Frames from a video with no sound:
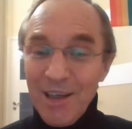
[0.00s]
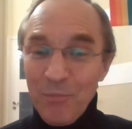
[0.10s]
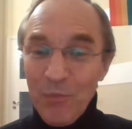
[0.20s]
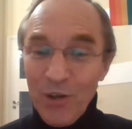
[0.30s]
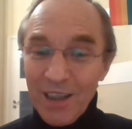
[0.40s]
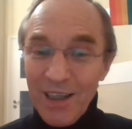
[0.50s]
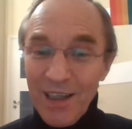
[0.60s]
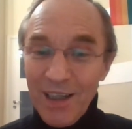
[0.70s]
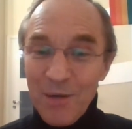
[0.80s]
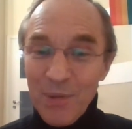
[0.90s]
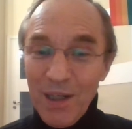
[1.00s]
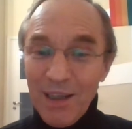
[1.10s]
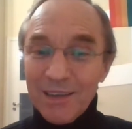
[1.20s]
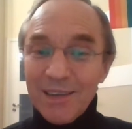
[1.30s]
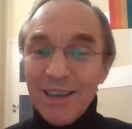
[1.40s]
Mordechai
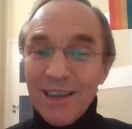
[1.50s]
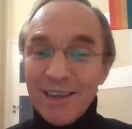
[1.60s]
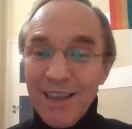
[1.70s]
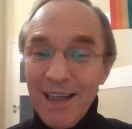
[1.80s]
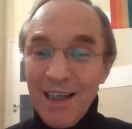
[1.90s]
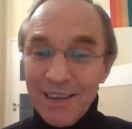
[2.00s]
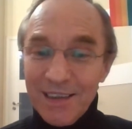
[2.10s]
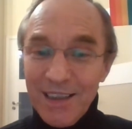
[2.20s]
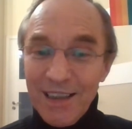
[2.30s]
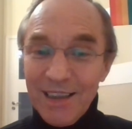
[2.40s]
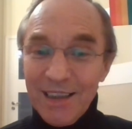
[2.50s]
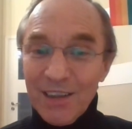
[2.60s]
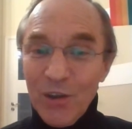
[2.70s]
Kaplan, Daniel Dennett,